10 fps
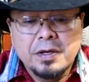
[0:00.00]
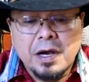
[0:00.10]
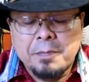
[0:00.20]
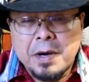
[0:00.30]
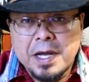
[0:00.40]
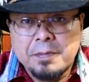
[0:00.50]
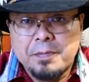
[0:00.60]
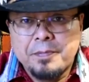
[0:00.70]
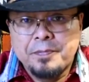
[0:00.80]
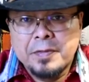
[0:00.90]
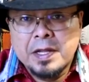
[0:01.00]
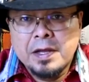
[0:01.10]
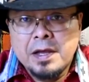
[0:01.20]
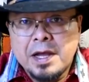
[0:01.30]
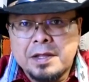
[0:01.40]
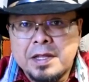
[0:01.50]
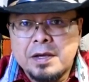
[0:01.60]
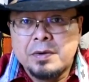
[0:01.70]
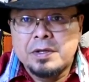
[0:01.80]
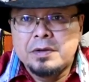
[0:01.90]
a pipe, and
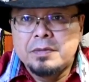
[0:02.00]
they would